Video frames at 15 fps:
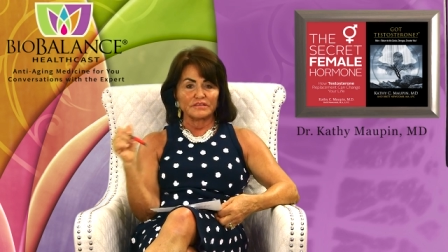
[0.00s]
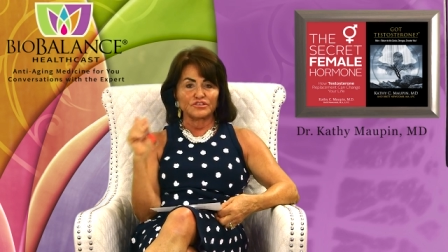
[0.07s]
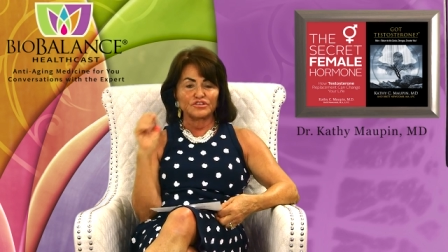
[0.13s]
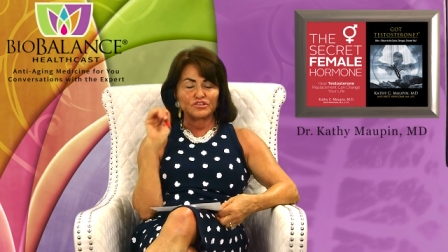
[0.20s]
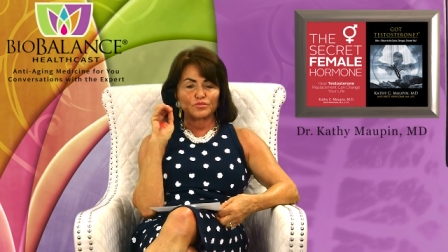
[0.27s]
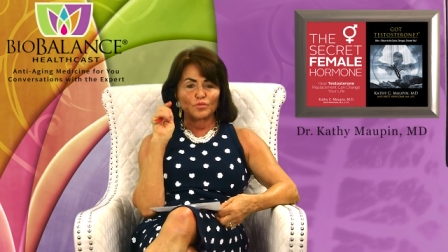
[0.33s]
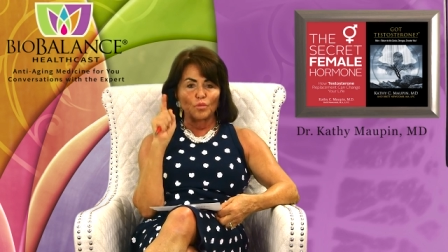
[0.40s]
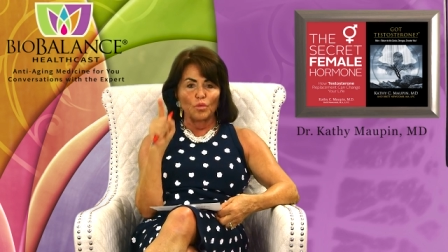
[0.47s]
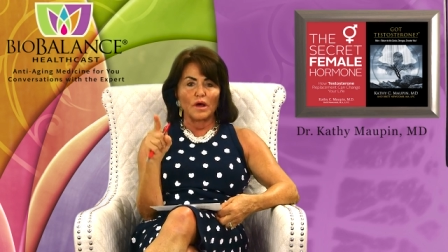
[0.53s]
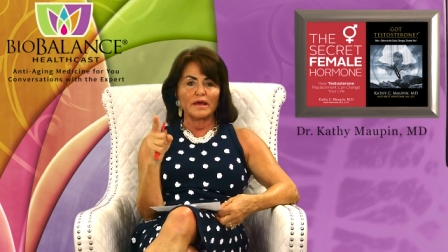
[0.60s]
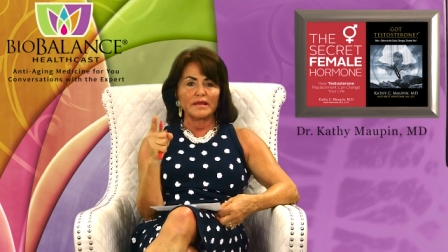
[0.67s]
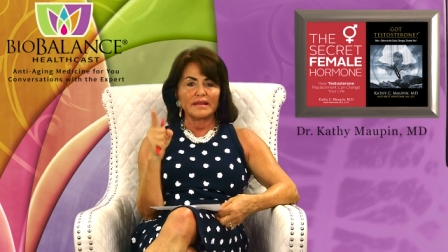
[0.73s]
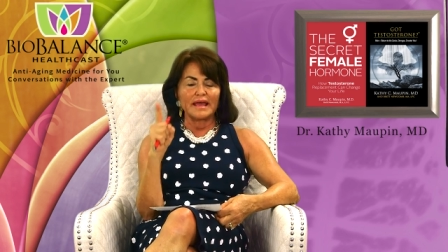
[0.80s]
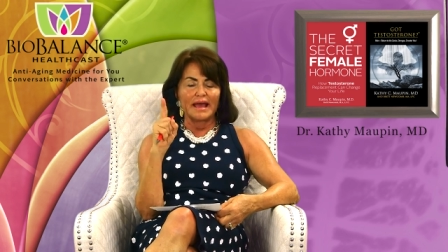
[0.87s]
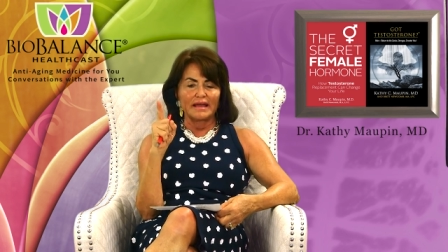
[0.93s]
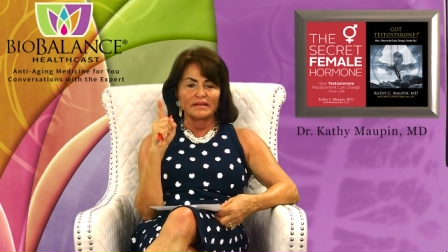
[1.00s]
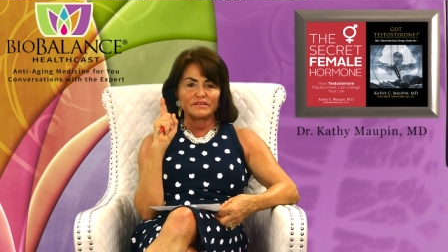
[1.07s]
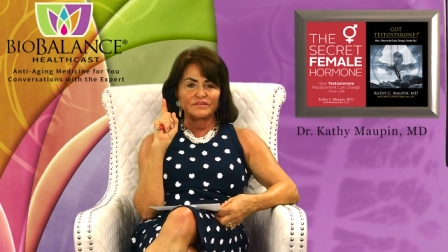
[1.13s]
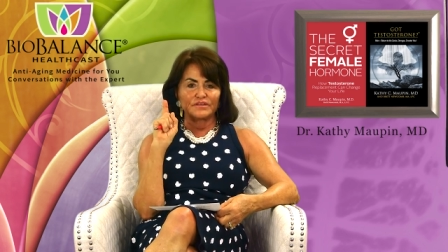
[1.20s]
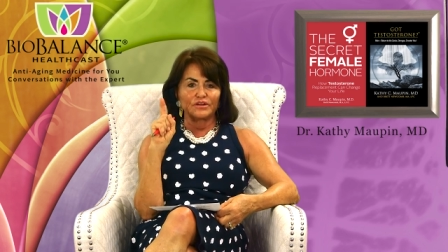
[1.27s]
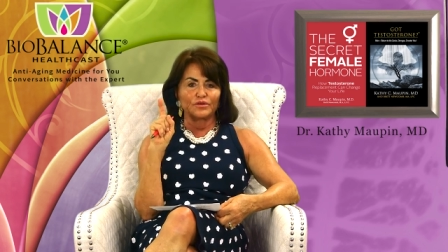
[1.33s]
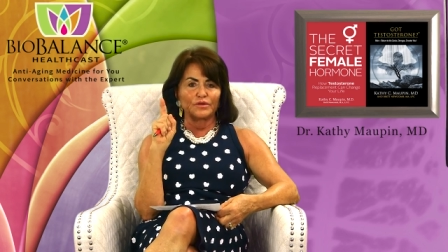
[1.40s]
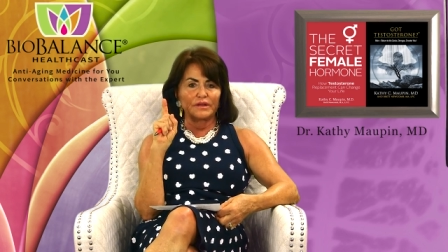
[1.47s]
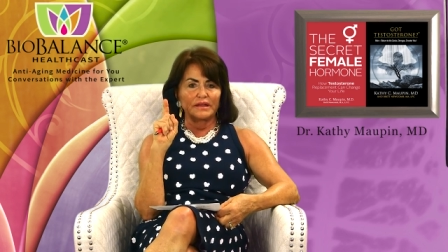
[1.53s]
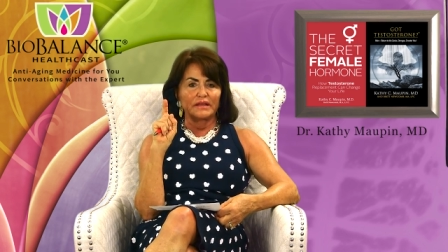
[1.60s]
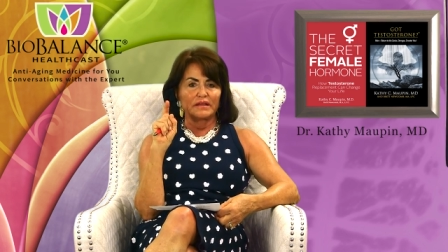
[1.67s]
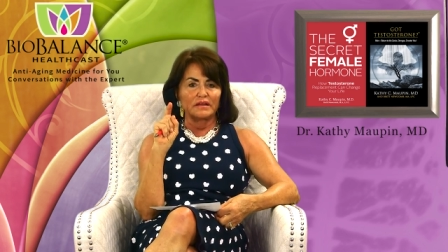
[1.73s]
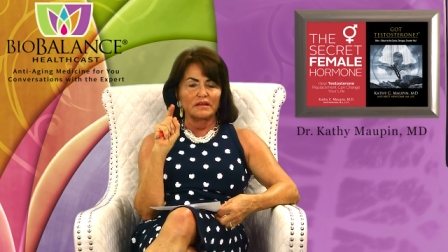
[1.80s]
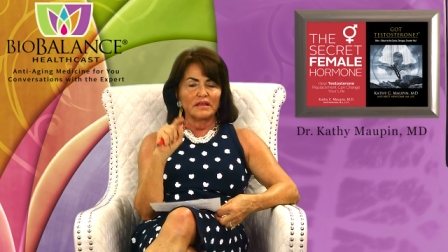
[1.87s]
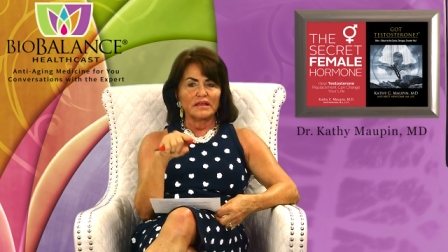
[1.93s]
It's just one active
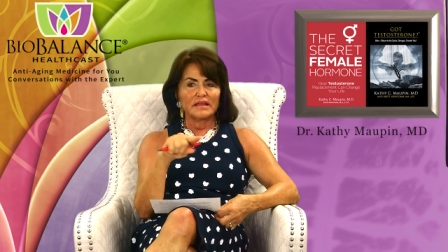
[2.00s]
ingredient.